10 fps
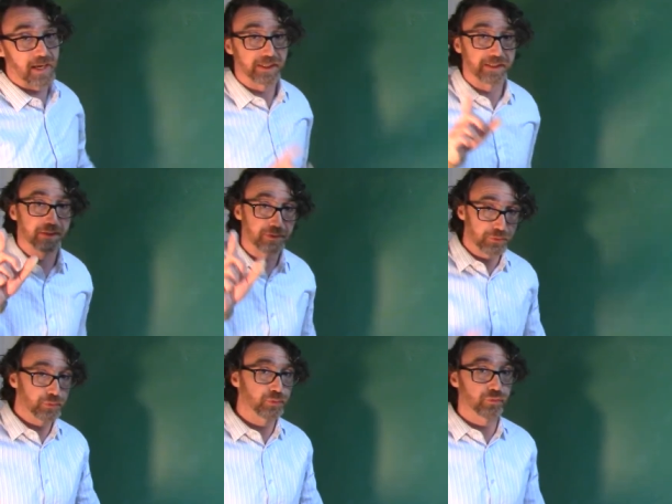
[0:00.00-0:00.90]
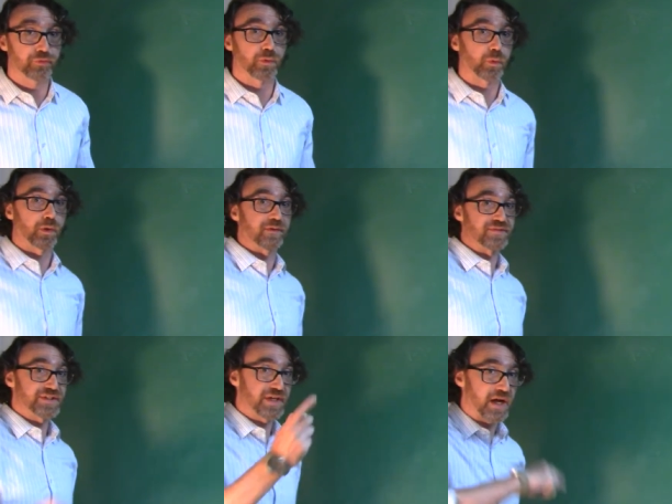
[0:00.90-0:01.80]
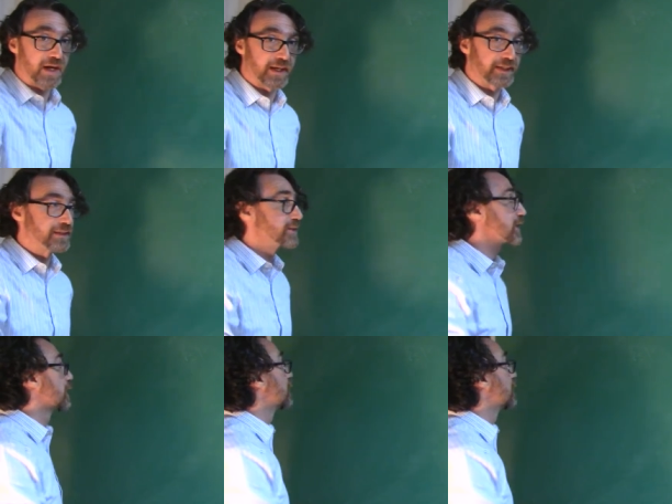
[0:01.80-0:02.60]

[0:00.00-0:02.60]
I can use the law of sines